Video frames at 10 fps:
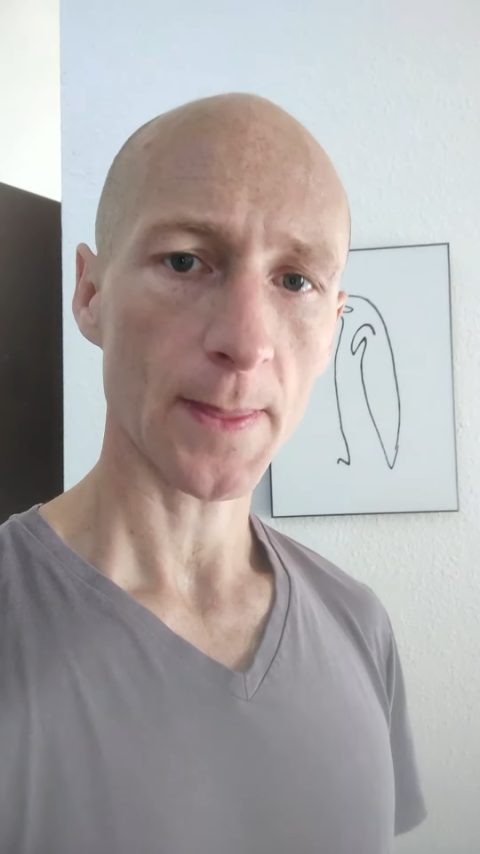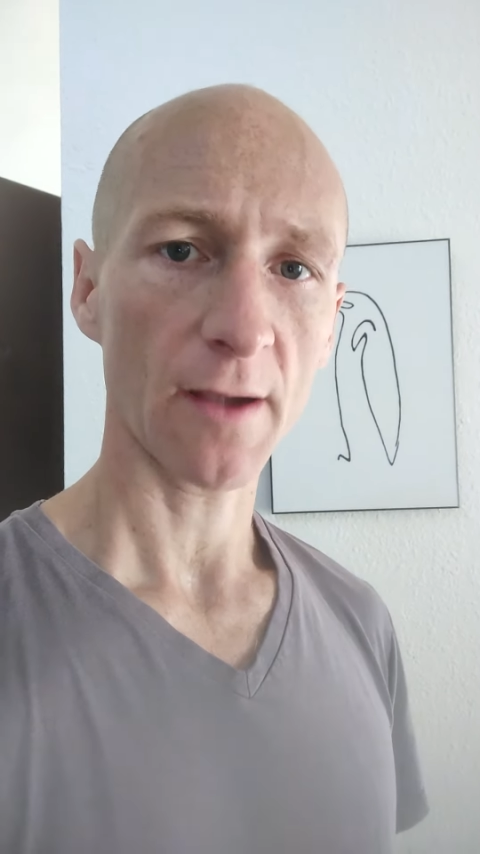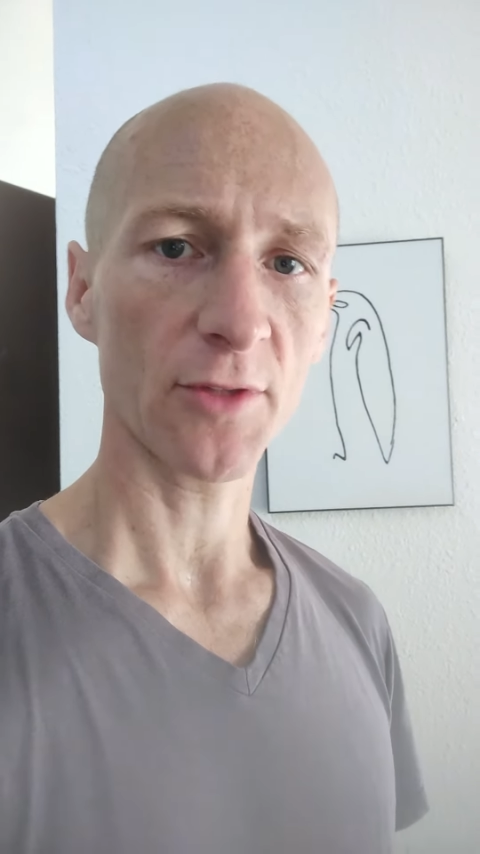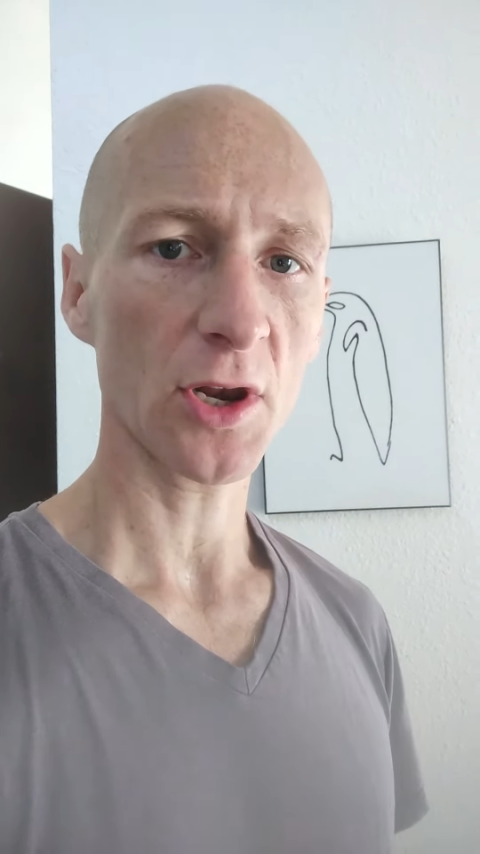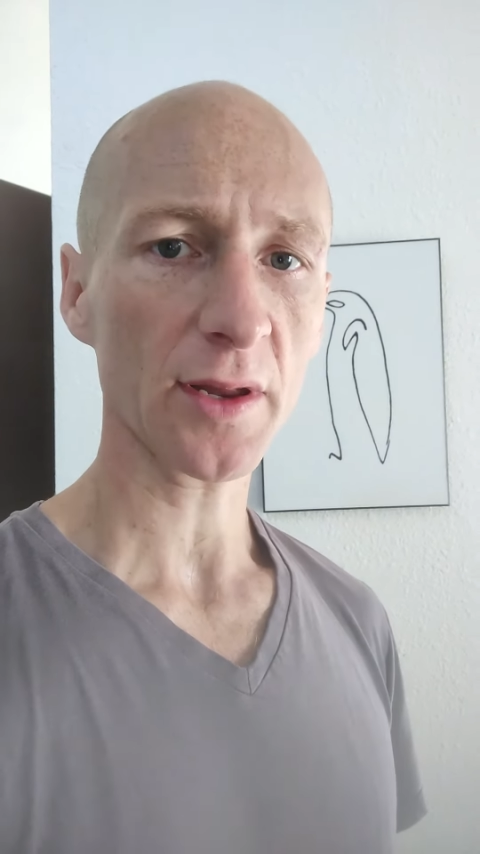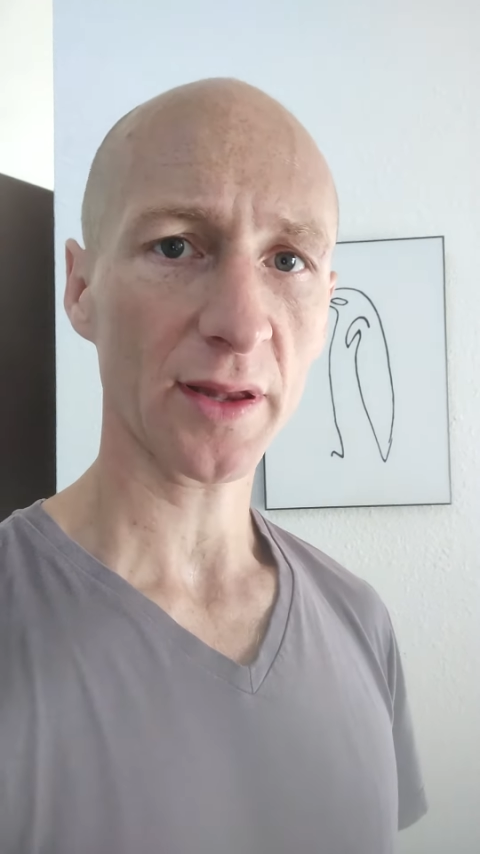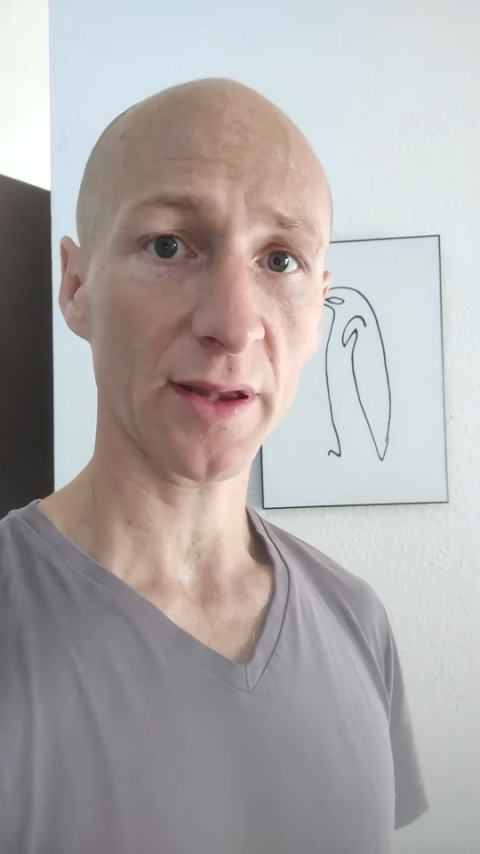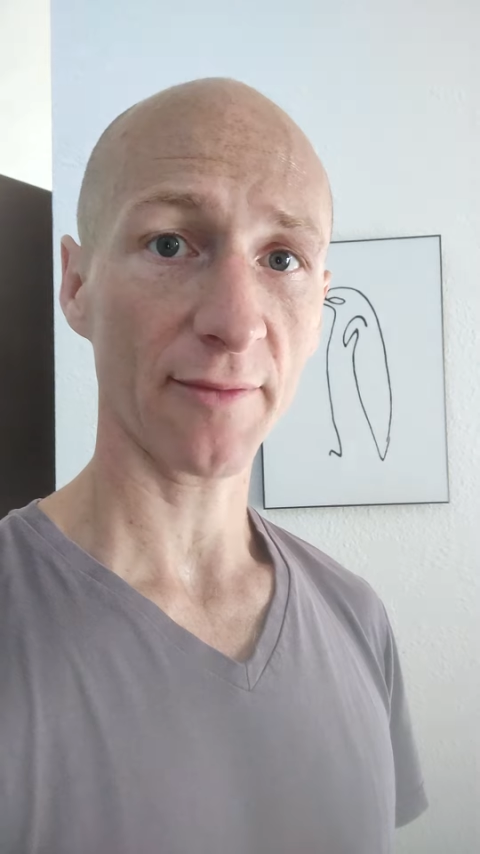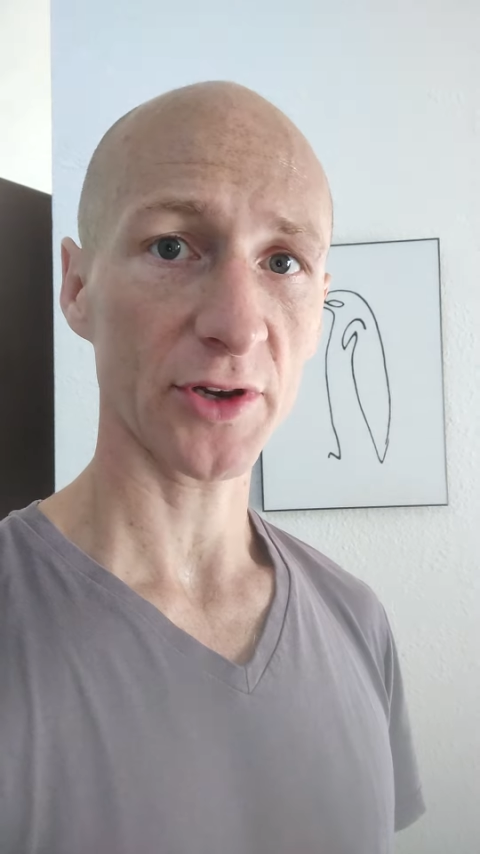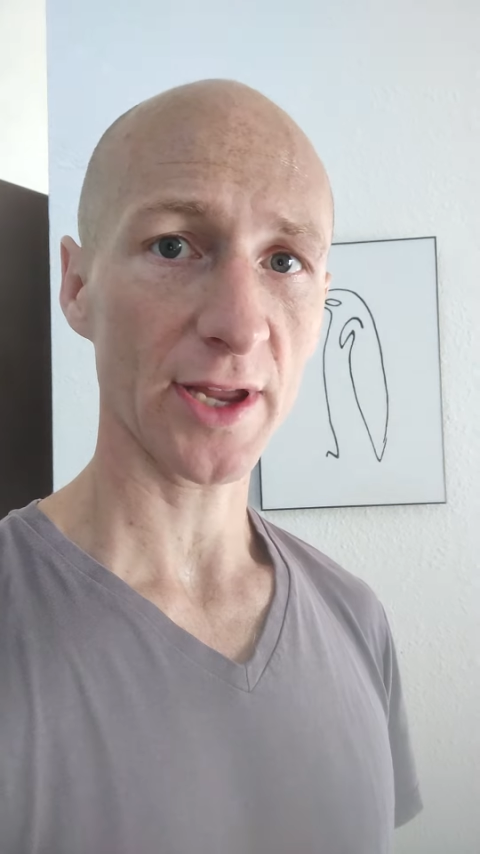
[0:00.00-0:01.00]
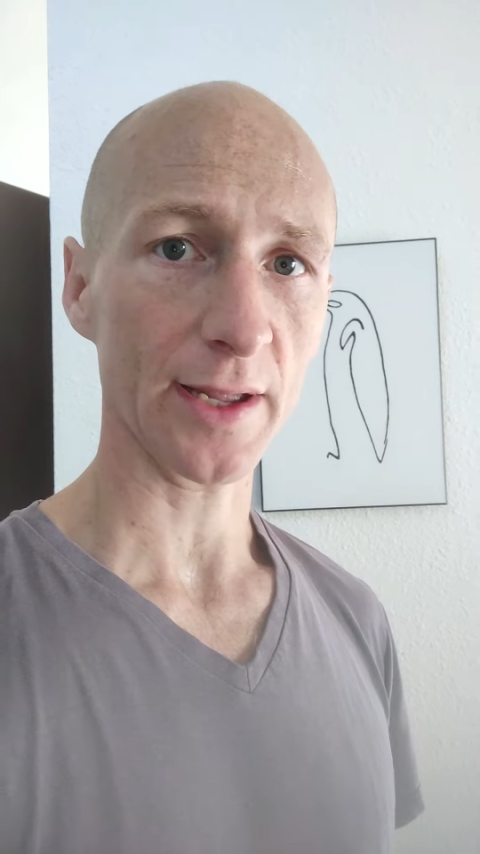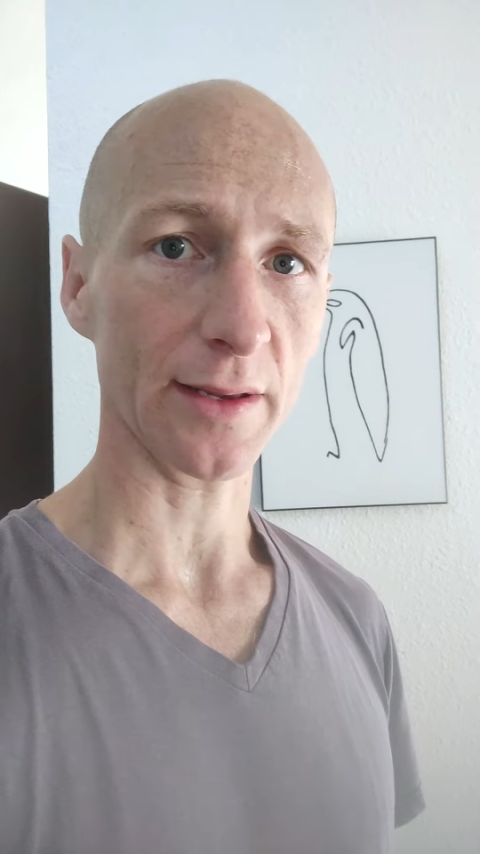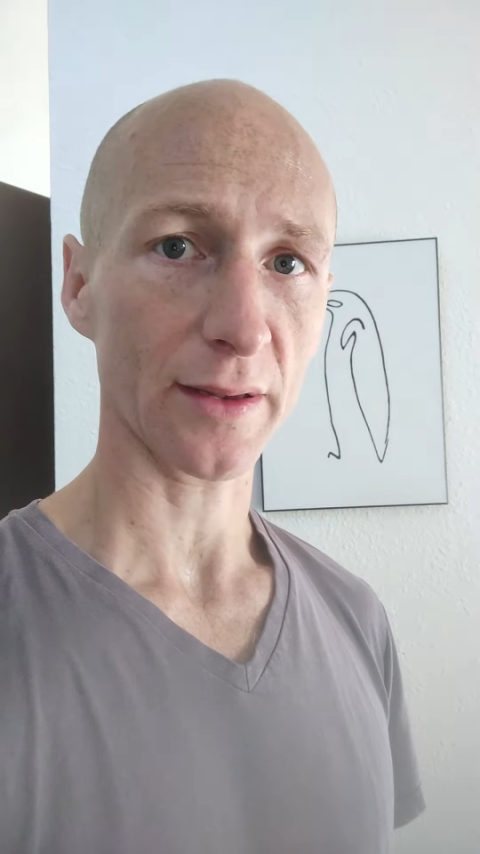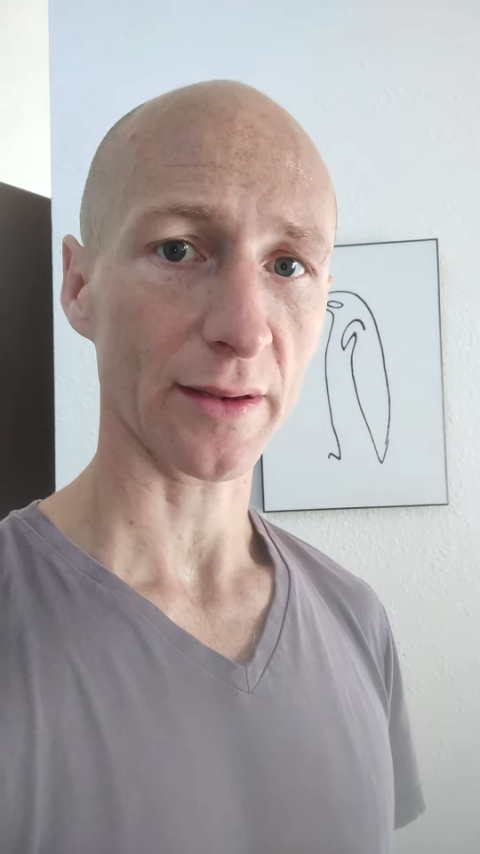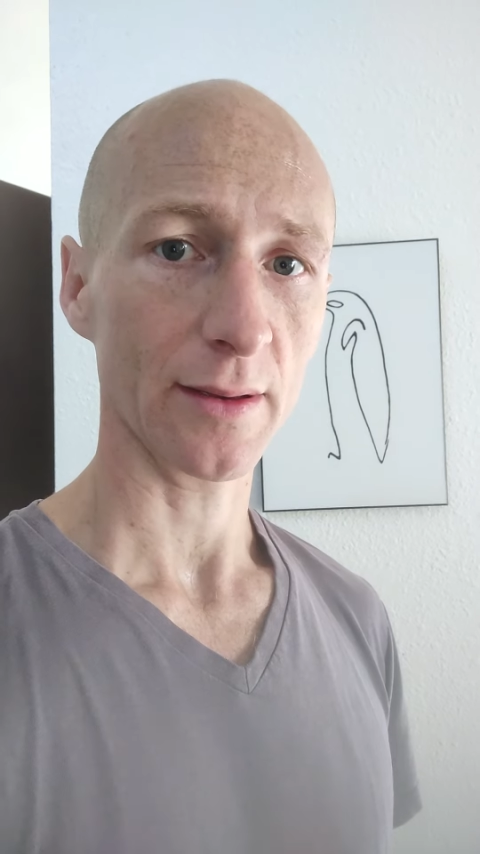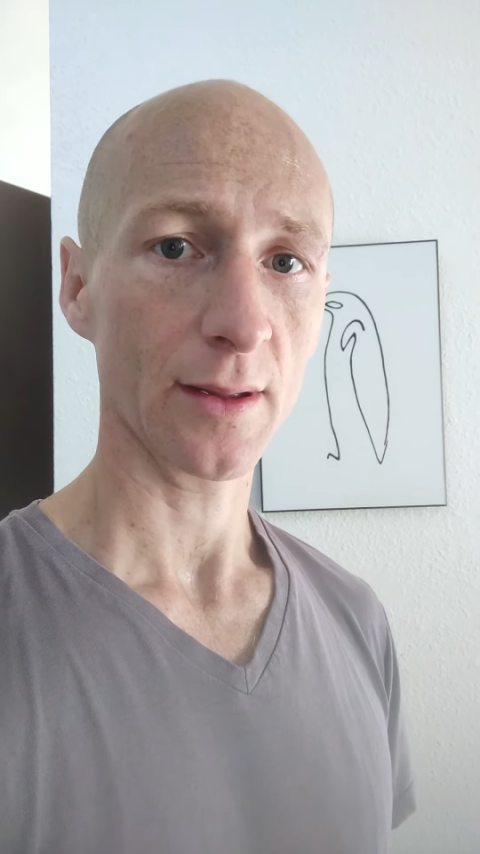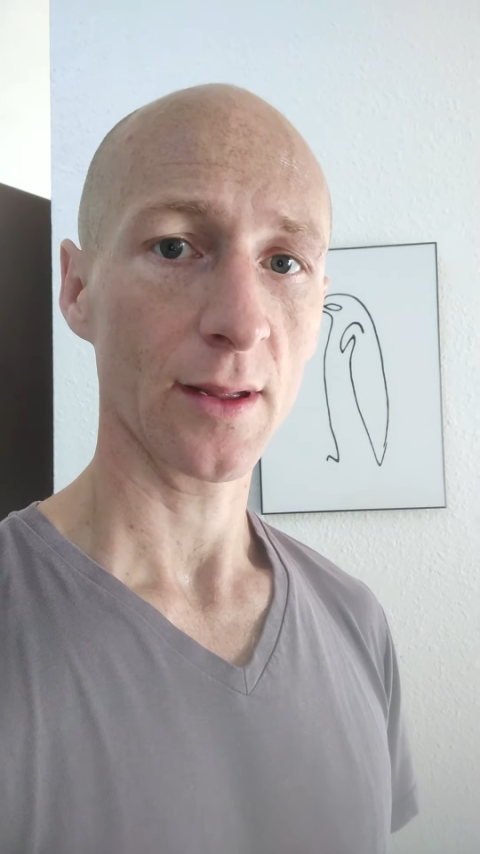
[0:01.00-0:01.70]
Over the last 7 days,